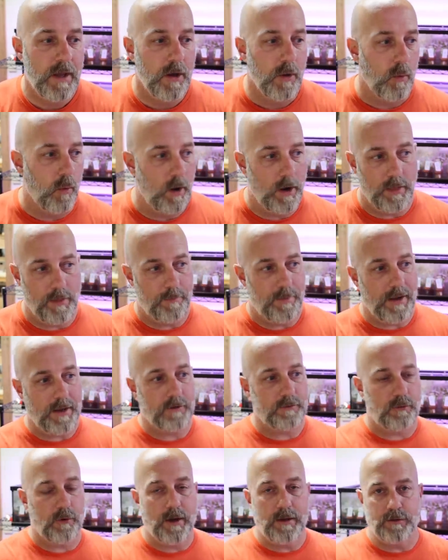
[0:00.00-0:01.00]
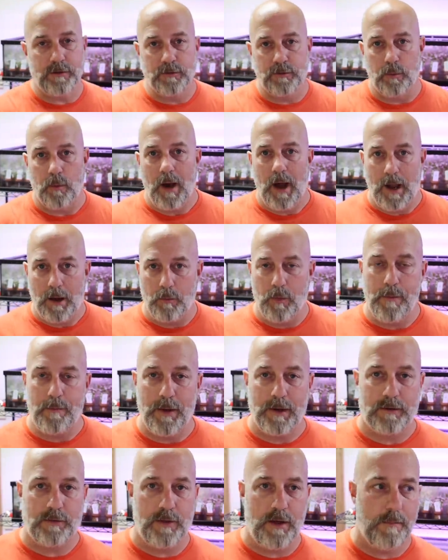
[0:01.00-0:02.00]
One of the biggest reasons why we
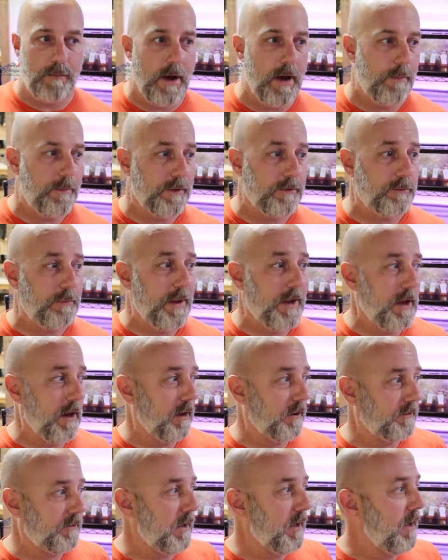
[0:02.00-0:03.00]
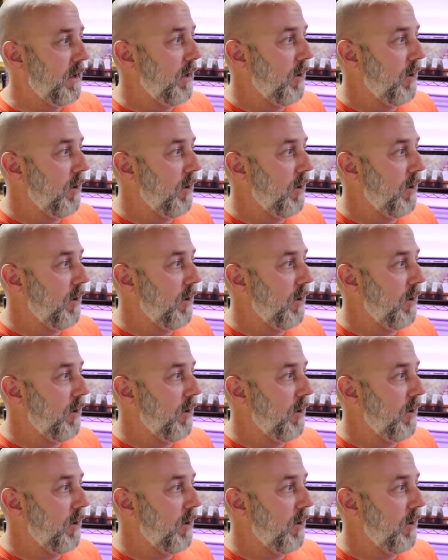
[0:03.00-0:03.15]
picked them up is because